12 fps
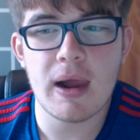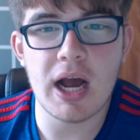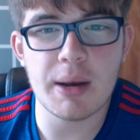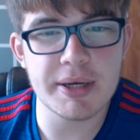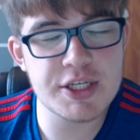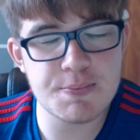
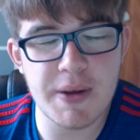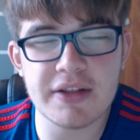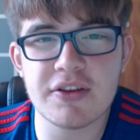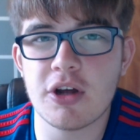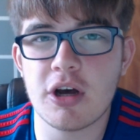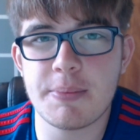I'm
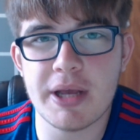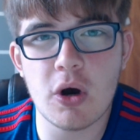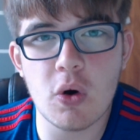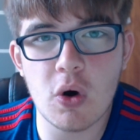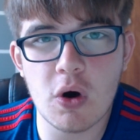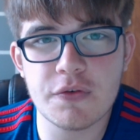expecting there to be a
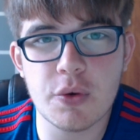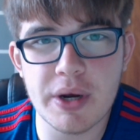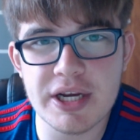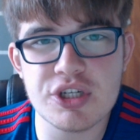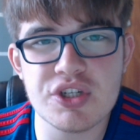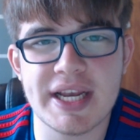lot of
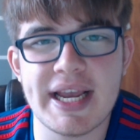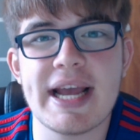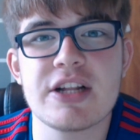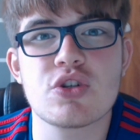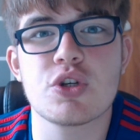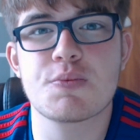questions
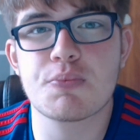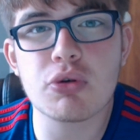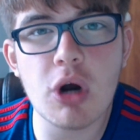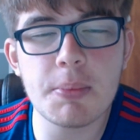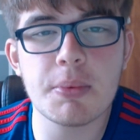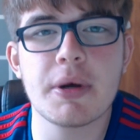again, so it's
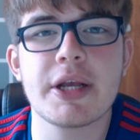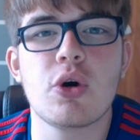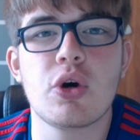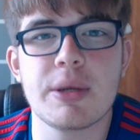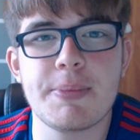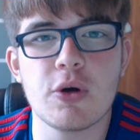probably
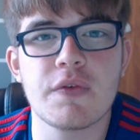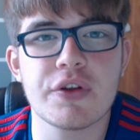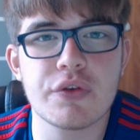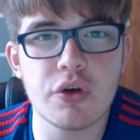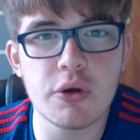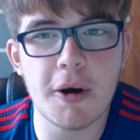going to be over
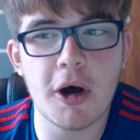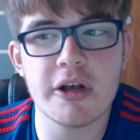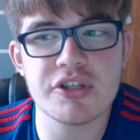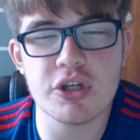two parts.